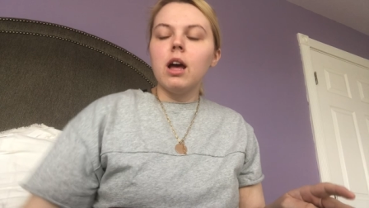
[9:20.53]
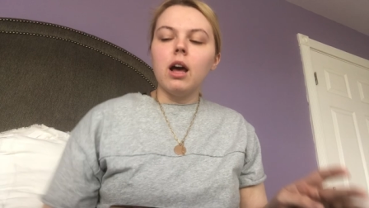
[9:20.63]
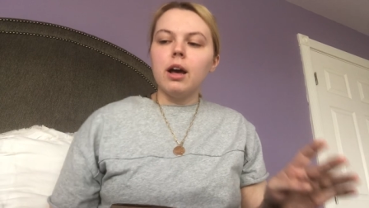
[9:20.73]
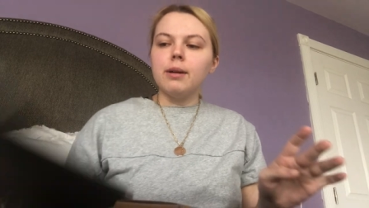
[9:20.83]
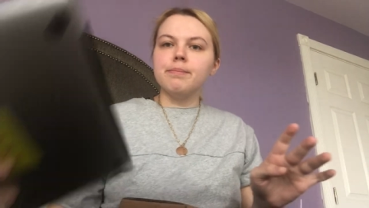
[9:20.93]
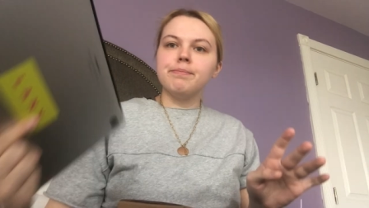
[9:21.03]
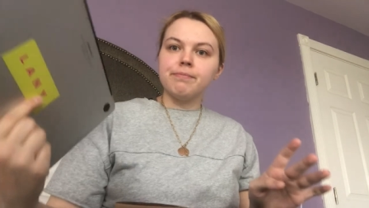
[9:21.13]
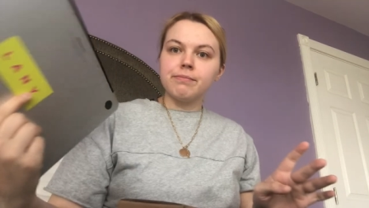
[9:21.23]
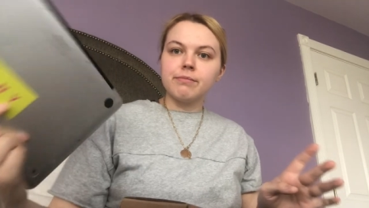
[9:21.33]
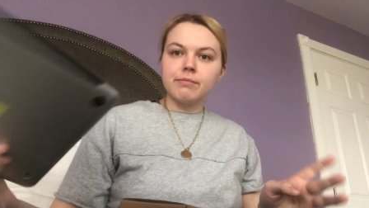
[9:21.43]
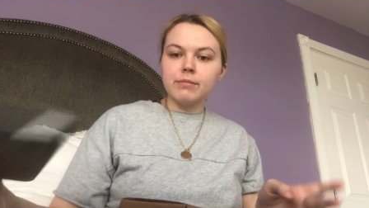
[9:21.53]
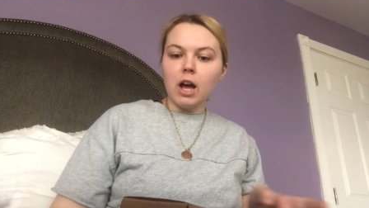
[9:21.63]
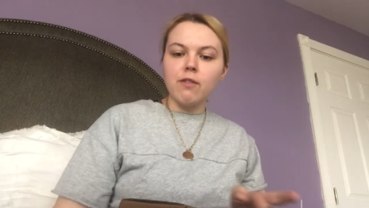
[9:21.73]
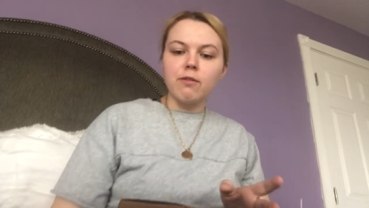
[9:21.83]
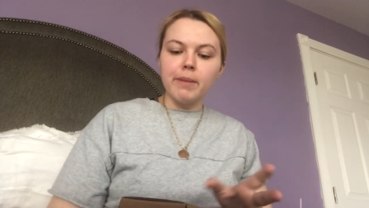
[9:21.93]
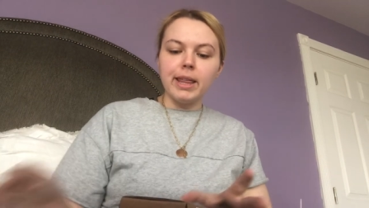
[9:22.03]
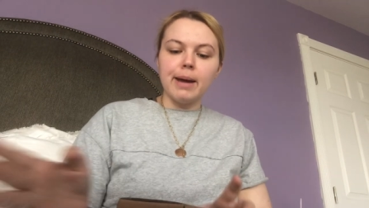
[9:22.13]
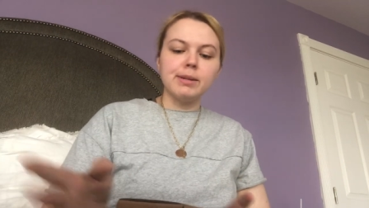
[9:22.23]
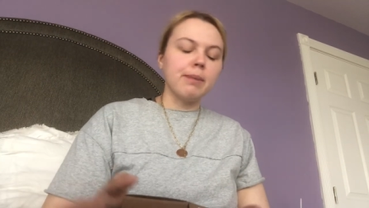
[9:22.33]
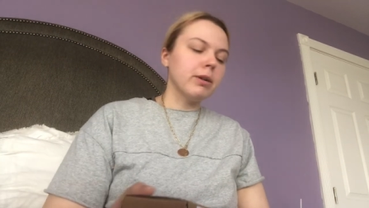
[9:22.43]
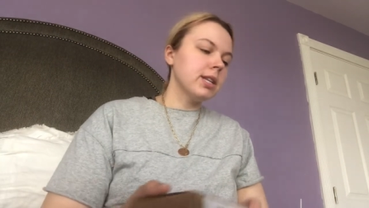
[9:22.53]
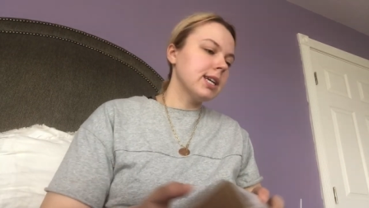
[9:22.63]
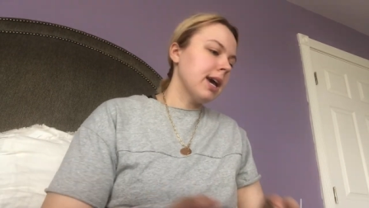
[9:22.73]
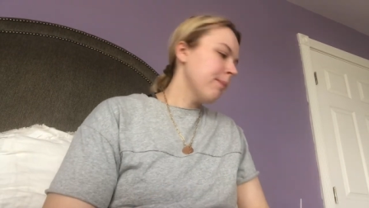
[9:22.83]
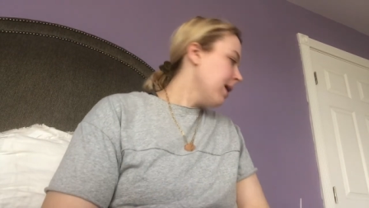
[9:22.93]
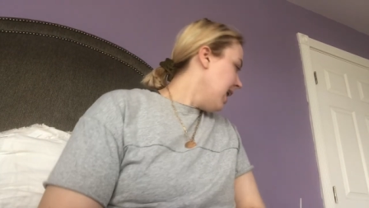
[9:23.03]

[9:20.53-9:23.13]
off of my laptop all the time.